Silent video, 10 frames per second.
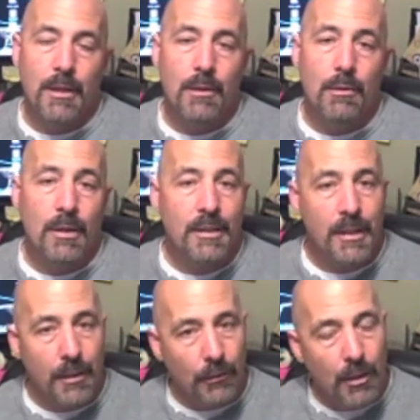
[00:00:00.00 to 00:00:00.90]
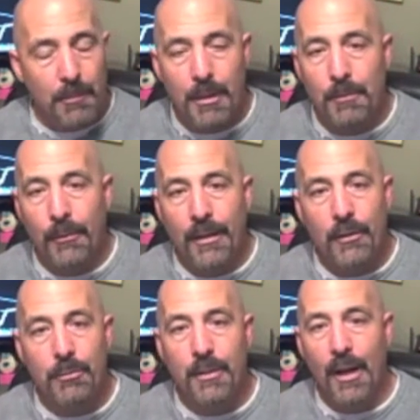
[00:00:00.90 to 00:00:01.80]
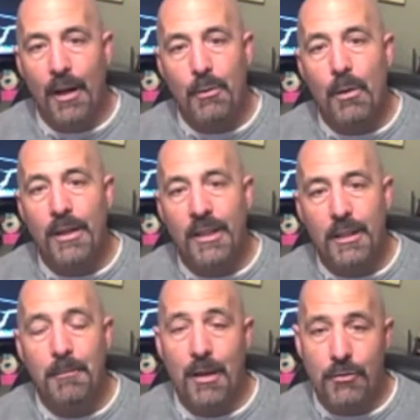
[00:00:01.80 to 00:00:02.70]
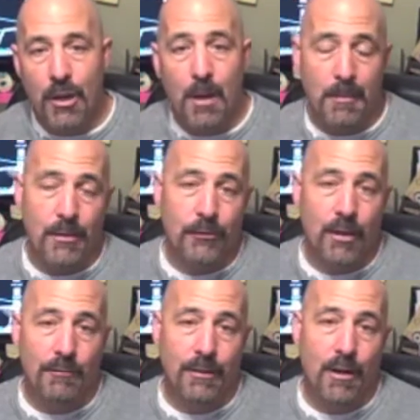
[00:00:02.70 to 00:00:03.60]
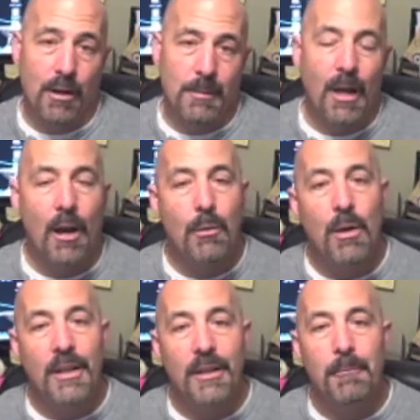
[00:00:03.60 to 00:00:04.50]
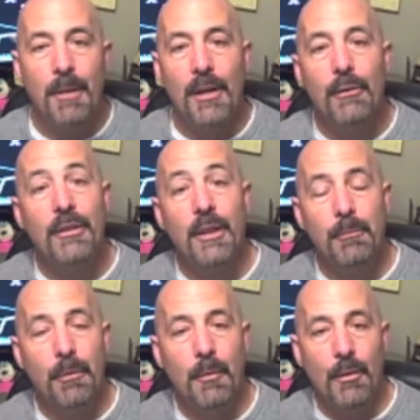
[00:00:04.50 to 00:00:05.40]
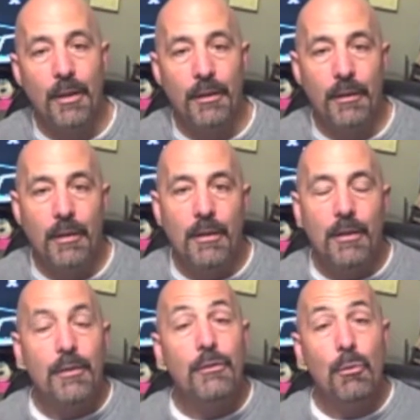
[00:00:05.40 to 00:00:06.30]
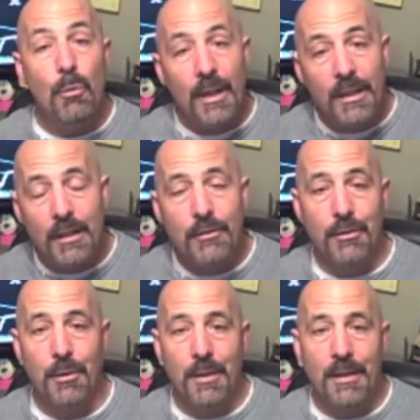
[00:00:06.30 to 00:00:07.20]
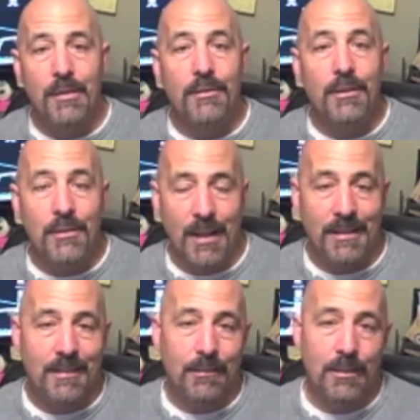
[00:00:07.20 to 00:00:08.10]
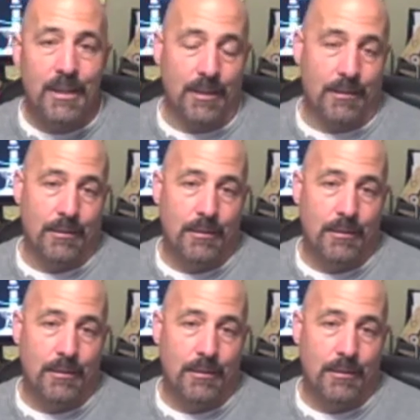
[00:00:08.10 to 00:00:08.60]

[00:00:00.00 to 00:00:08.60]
You know, again, a lot of people ask me, how do I keep my job in this tough economy? How do I get better and get promoted? The way to do it is to take the lead.